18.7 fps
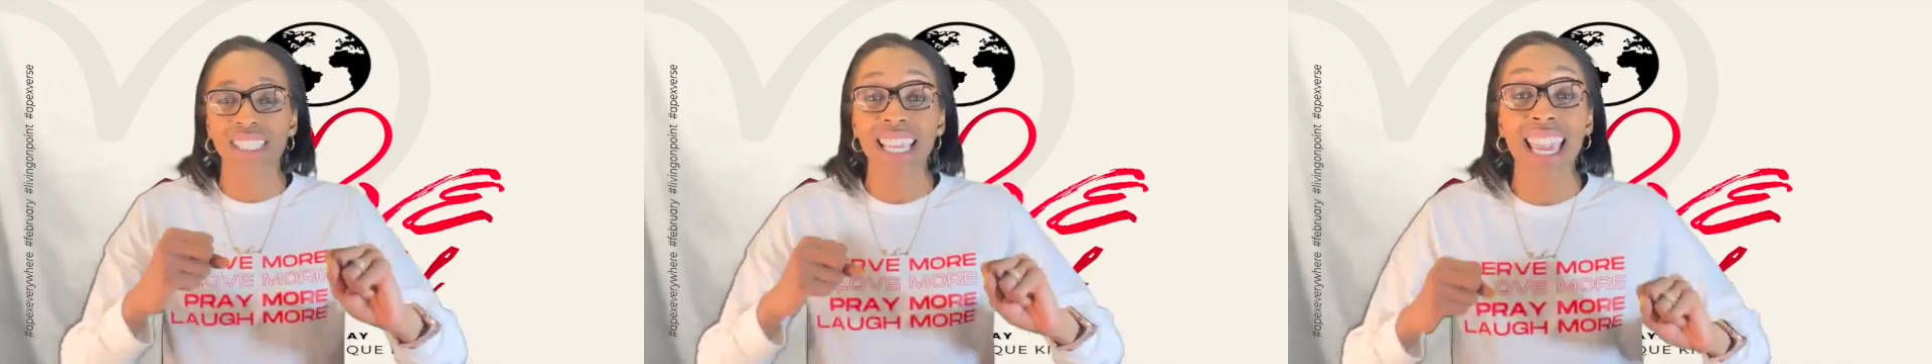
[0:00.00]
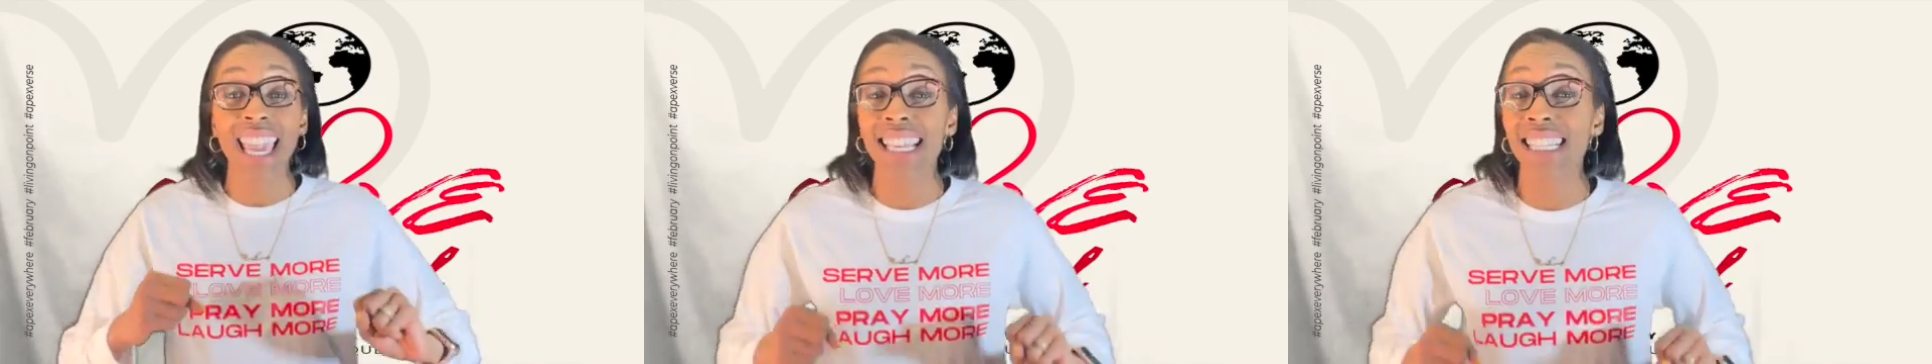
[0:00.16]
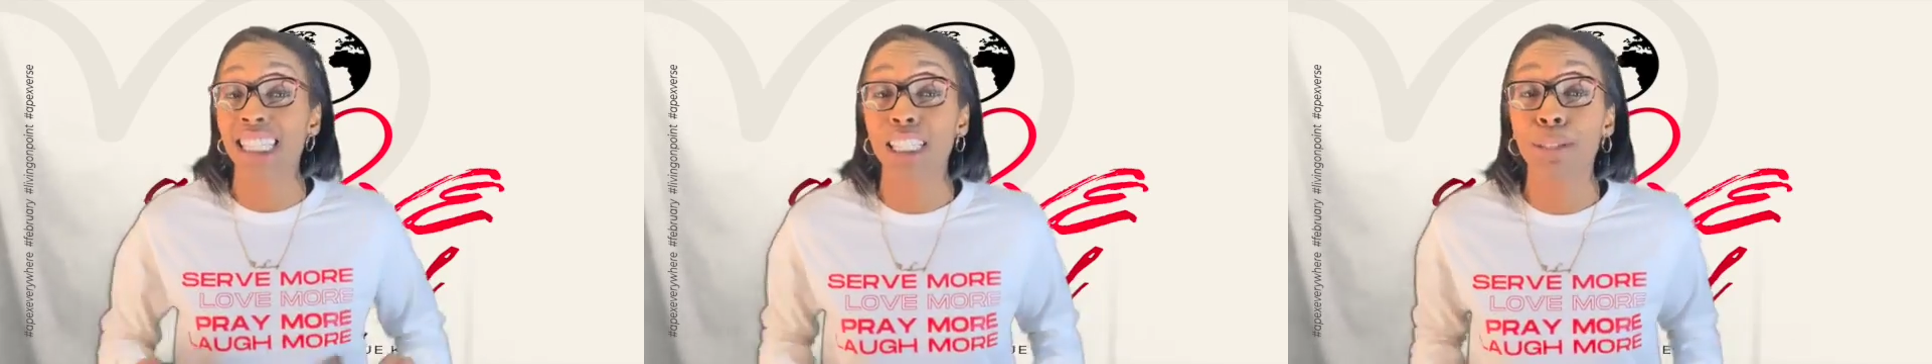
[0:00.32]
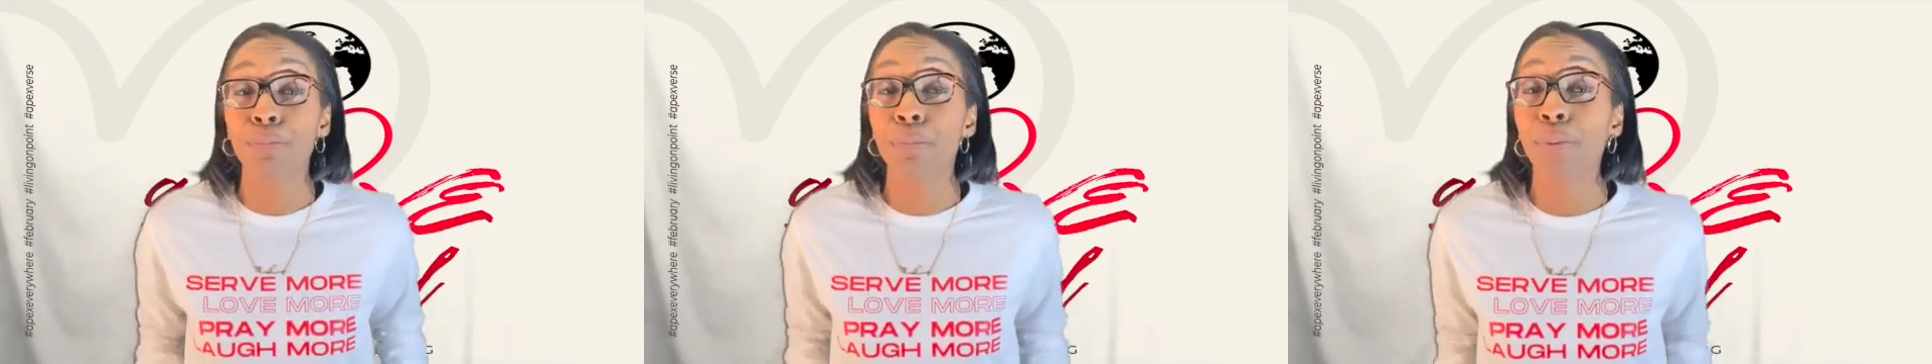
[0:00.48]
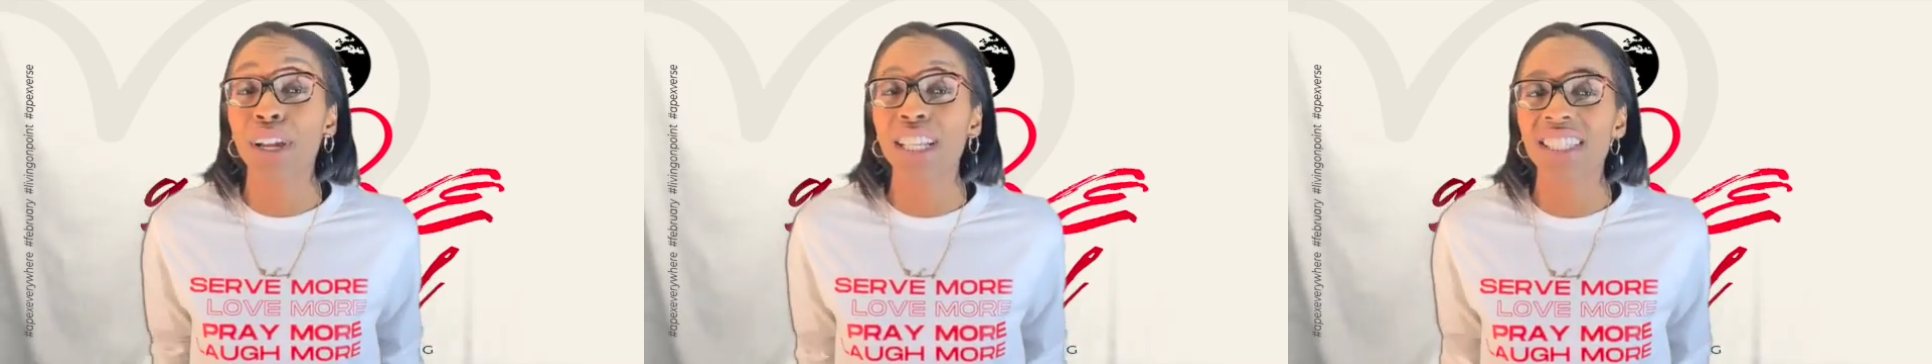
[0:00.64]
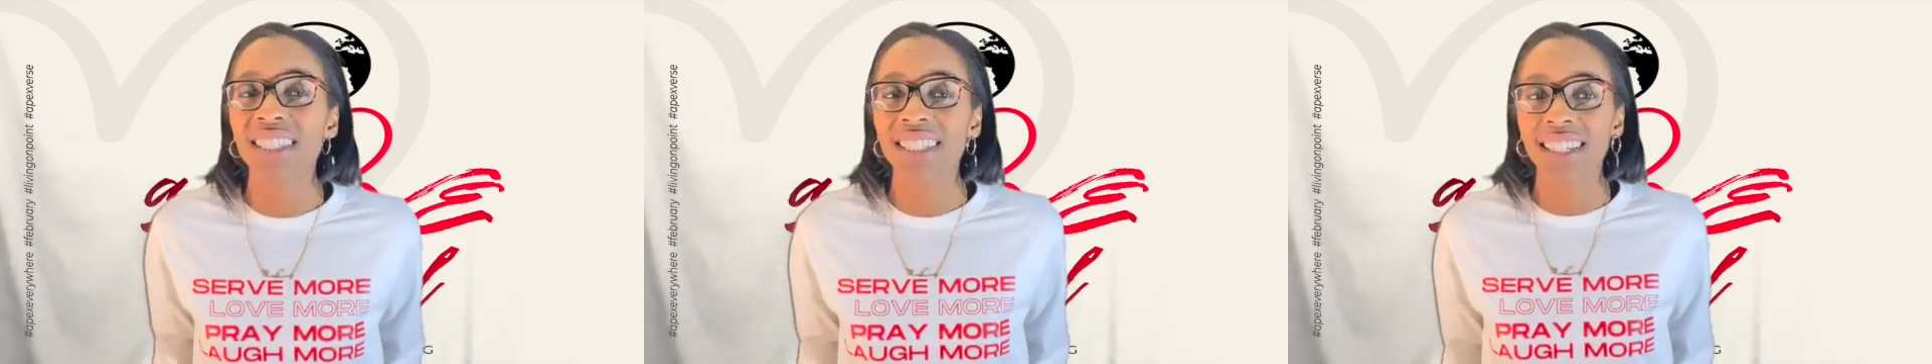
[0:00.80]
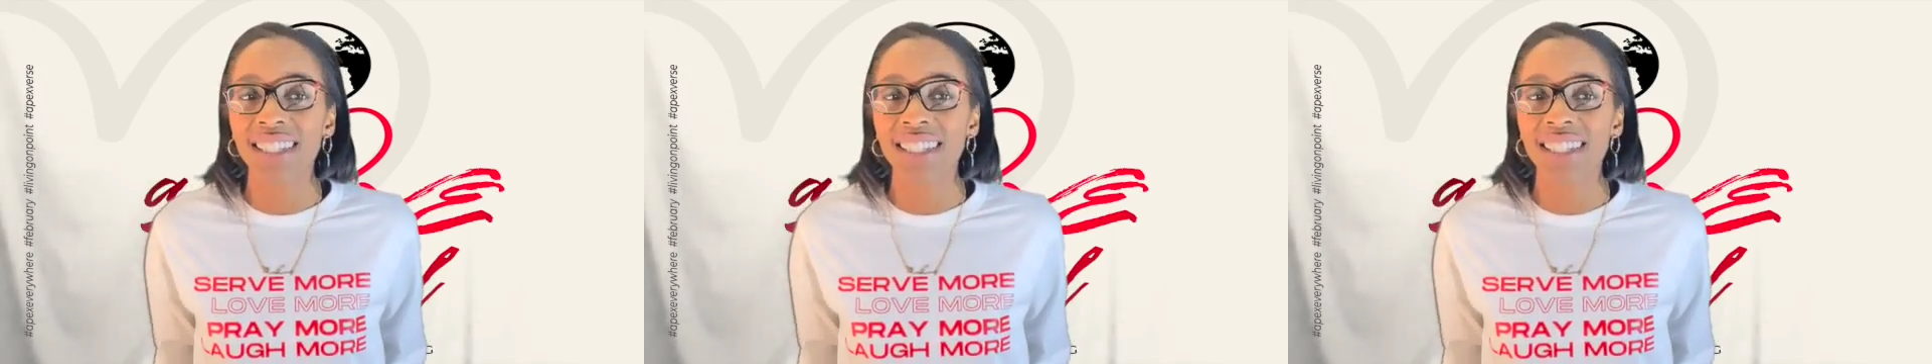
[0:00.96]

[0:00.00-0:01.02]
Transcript: to express